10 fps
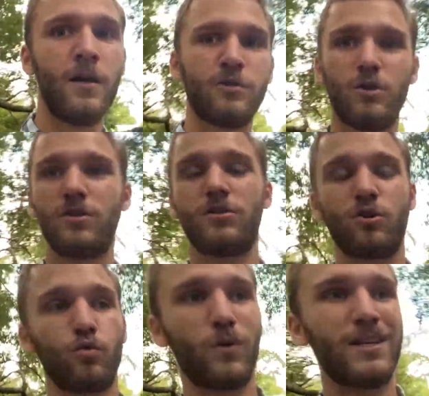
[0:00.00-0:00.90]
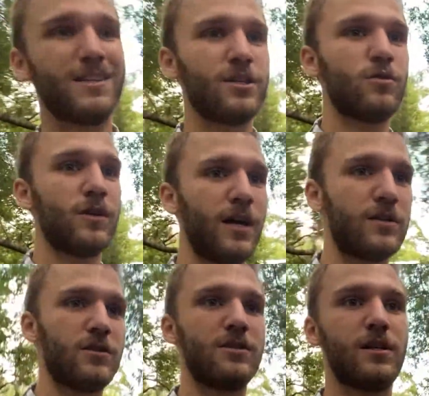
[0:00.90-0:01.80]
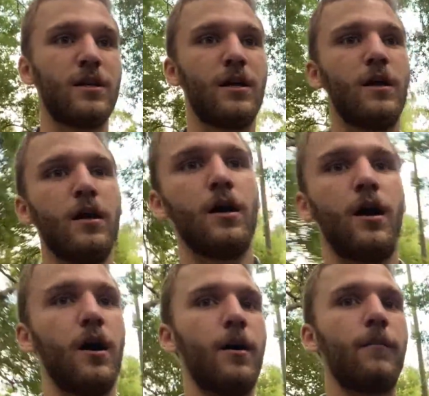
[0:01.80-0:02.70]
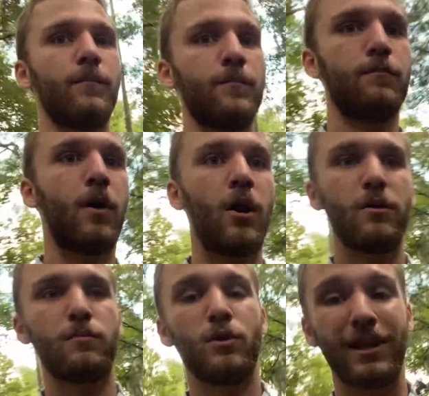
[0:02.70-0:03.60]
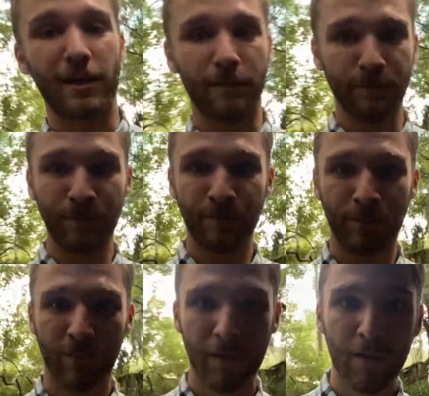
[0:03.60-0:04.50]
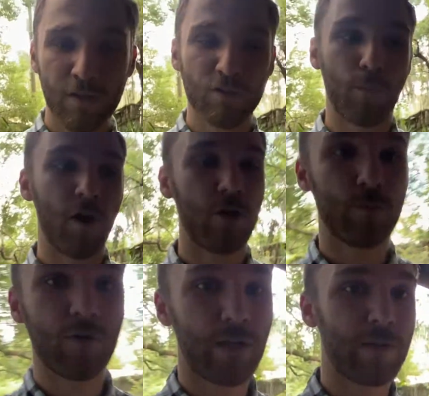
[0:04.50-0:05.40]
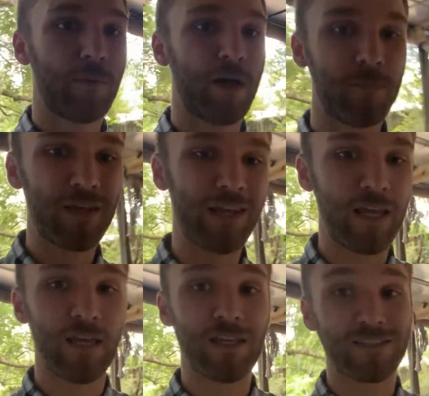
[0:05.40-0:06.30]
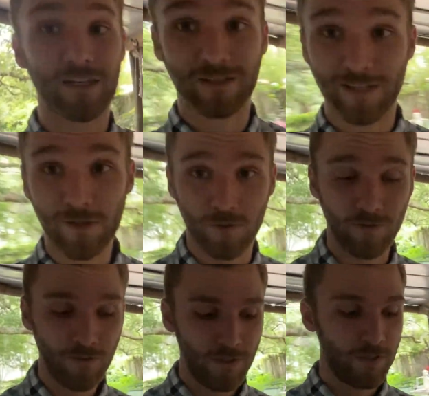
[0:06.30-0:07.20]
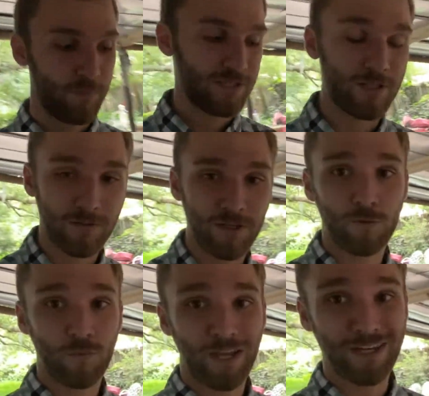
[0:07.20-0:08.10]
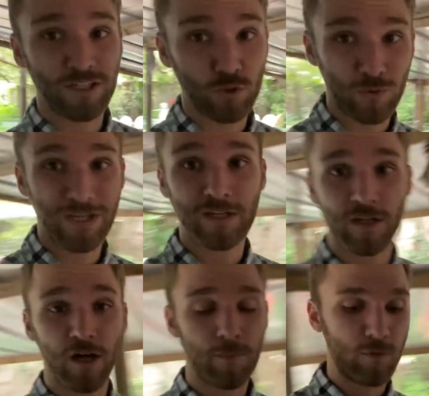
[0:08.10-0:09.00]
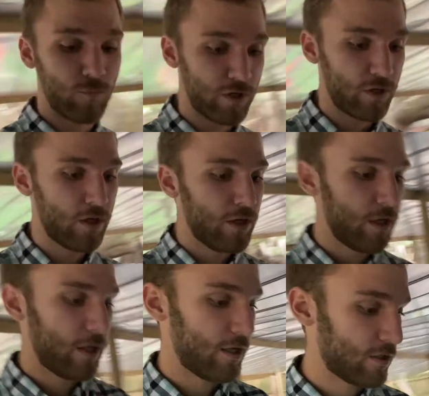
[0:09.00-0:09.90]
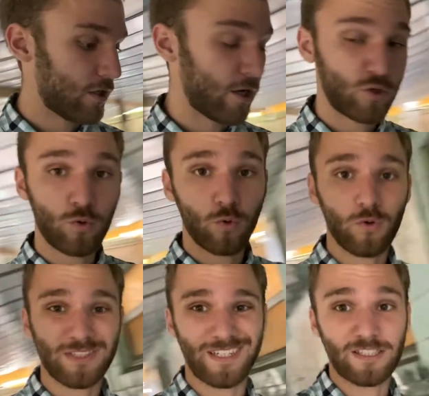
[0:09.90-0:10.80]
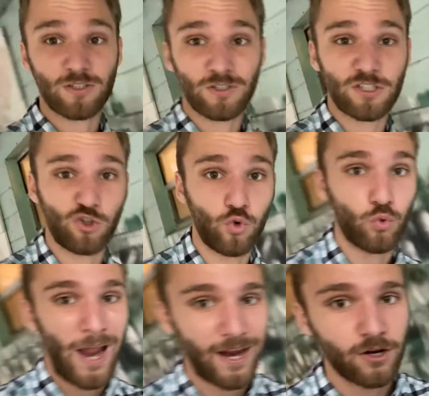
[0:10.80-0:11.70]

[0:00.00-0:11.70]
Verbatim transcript: So this is a great thing you can actually see um, polybutylene. So polybutylene piping is illegal. Basically, when you heat it up and when it uh, cools, it starts to crack